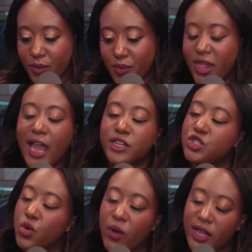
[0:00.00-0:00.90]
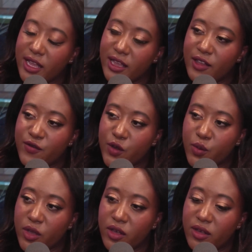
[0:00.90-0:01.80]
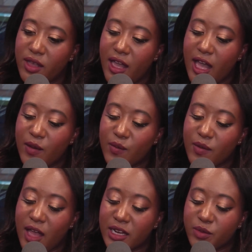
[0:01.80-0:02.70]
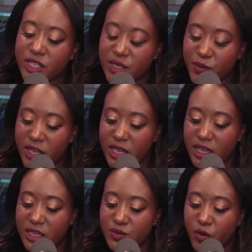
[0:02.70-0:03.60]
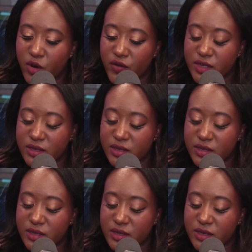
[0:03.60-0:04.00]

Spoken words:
Black joy, if you will. And NAACP is more